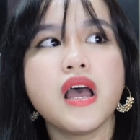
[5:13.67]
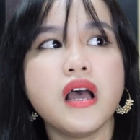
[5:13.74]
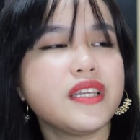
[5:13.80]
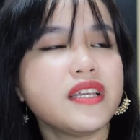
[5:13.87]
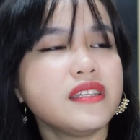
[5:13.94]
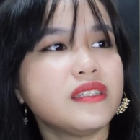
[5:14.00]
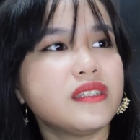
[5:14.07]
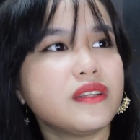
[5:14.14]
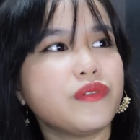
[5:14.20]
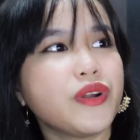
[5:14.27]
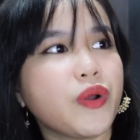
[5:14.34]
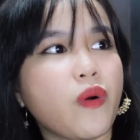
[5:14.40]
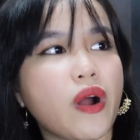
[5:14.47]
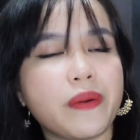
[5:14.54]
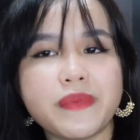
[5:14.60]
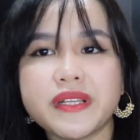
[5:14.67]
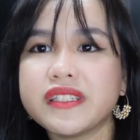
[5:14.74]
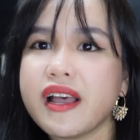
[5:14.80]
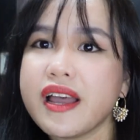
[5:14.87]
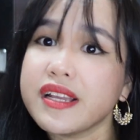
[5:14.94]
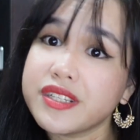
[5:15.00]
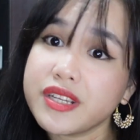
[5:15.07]
These requirements,
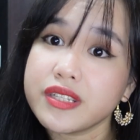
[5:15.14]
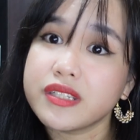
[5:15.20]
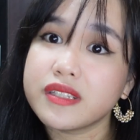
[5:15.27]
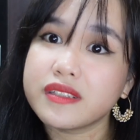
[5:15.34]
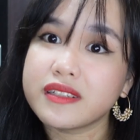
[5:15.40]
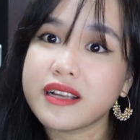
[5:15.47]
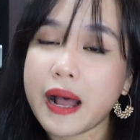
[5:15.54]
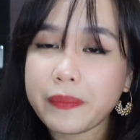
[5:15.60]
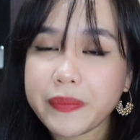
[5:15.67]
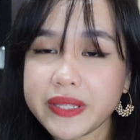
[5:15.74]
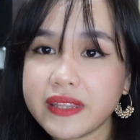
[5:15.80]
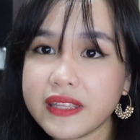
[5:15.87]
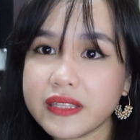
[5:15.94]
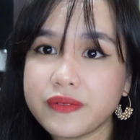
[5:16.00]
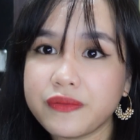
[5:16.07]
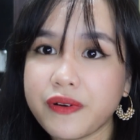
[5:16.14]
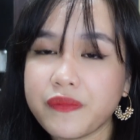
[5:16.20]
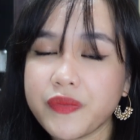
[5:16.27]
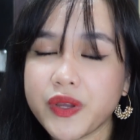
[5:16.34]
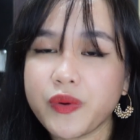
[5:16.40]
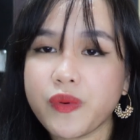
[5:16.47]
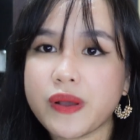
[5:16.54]
I just copied it
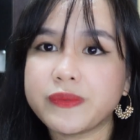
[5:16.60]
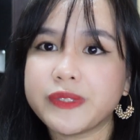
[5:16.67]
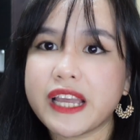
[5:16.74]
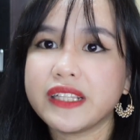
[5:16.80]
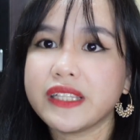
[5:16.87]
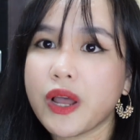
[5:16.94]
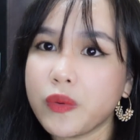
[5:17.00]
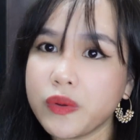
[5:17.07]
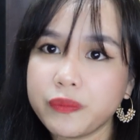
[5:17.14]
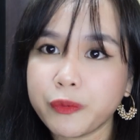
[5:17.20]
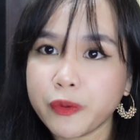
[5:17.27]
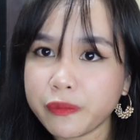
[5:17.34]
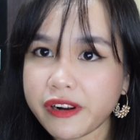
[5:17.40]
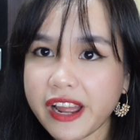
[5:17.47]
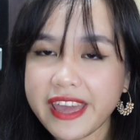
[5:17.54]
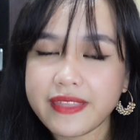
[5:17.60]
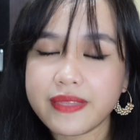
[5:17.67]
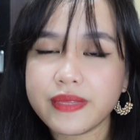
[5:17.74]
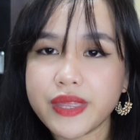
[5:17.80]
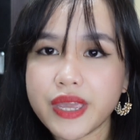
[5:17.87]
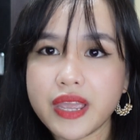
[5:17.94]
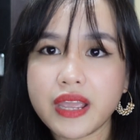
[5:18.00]
from their website. I will provide
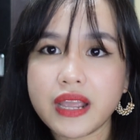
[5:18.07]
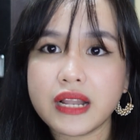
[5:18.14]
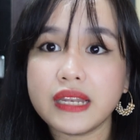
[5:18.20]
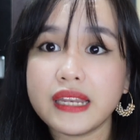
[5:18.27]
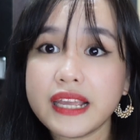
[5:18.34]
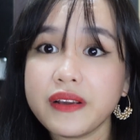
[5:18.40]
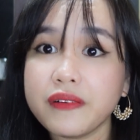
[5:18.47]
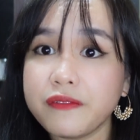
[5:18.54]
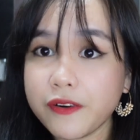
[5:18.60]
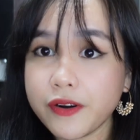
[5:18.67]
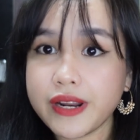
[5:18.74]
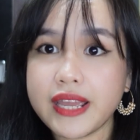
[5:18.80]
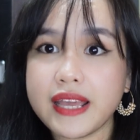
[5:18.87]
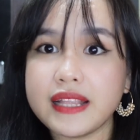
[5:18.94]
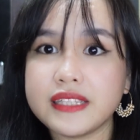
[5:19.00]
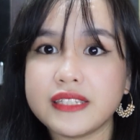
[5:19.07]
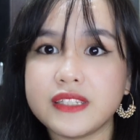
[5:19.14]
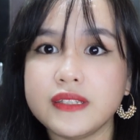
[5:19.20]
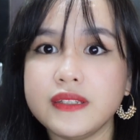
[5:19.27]
the link for it.